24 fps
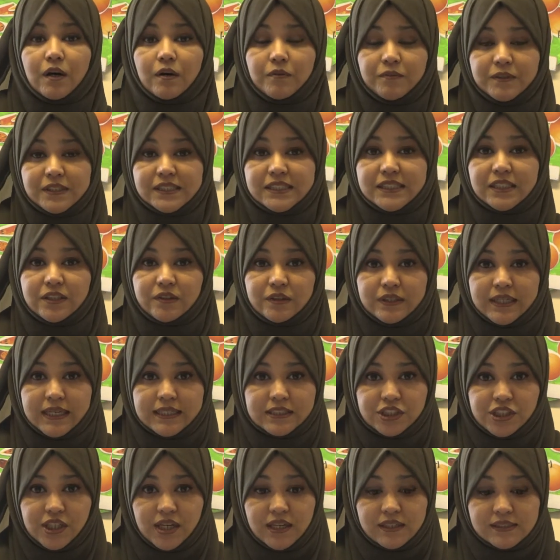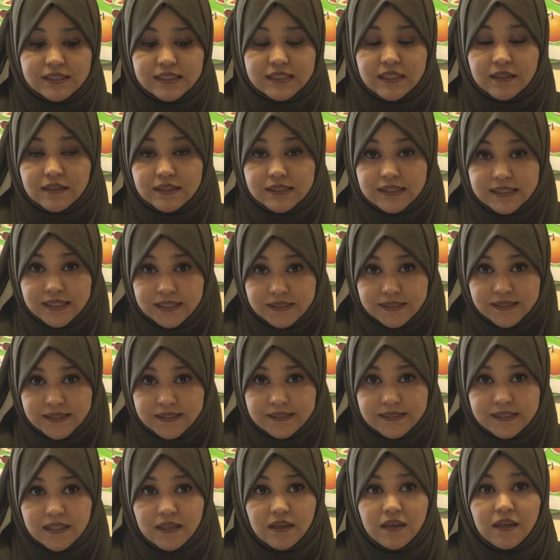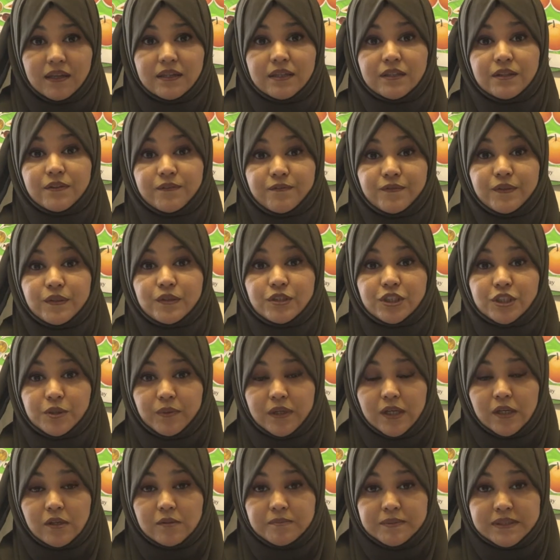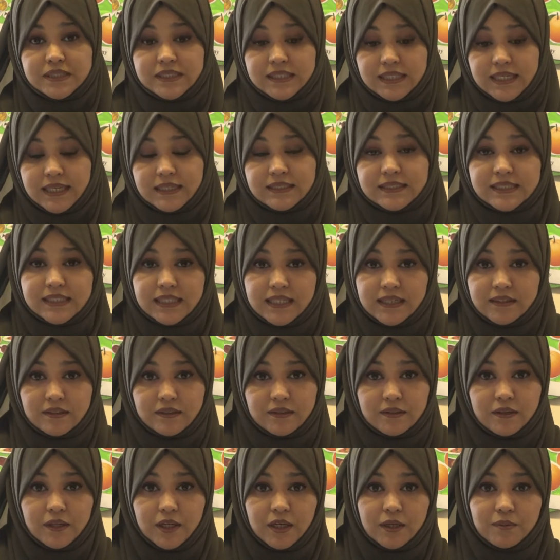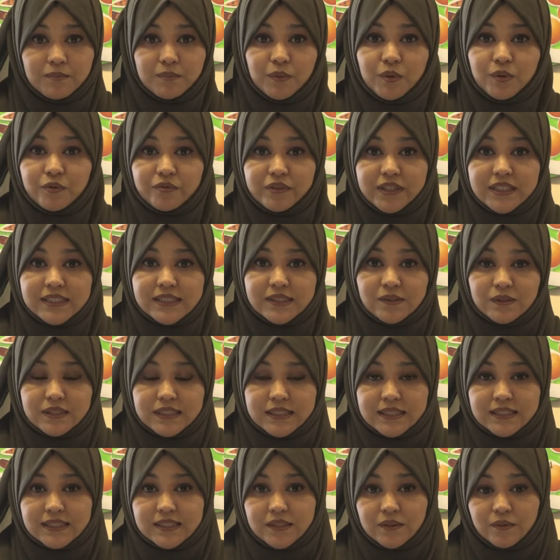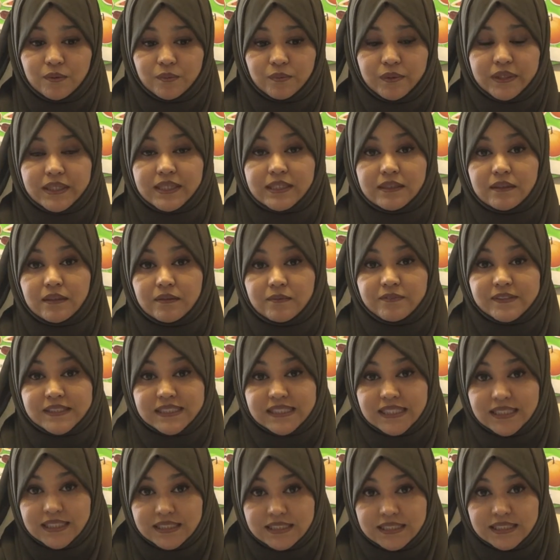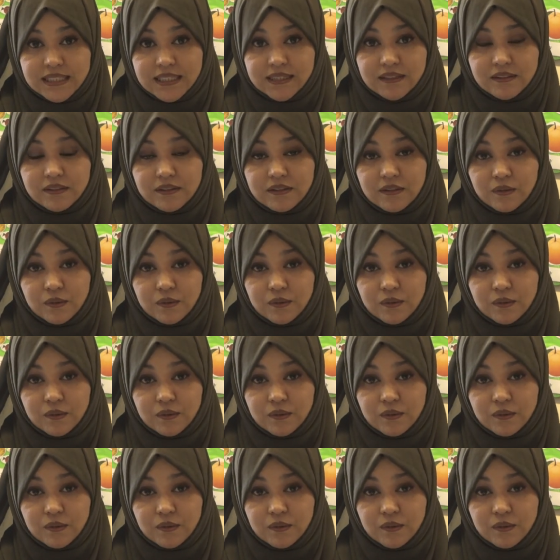Obviously you get child-sized scissors, and in the future we're hoping to get together more resources so we can facilitate